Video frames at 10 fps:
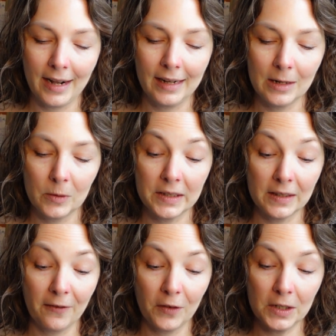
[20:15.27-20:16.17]
And it was
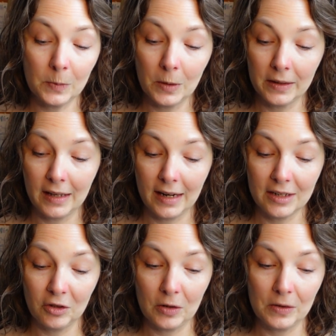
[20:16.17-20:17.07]
the first book that I
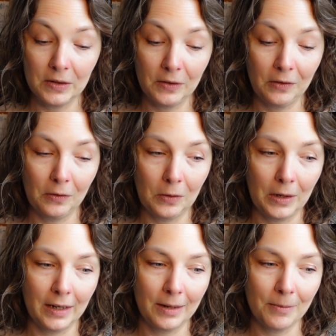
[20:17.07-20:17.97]
chose
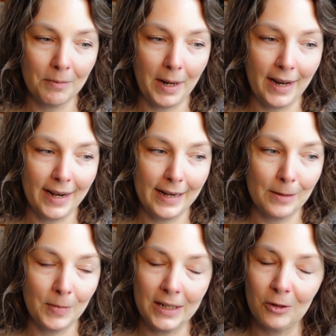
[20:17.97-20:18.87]
for
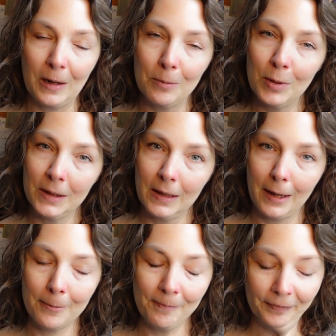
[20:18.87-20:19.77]
my Patreon book
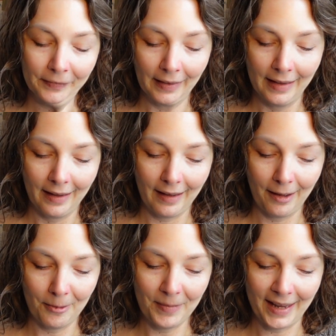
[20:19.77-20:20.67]
club
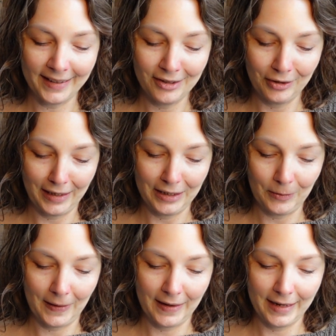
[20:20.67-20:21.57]
back in
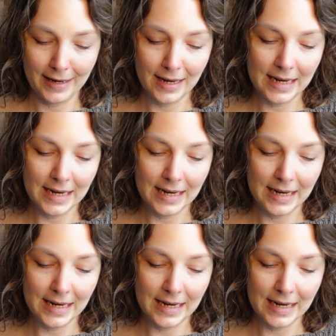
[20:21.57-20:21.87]
January.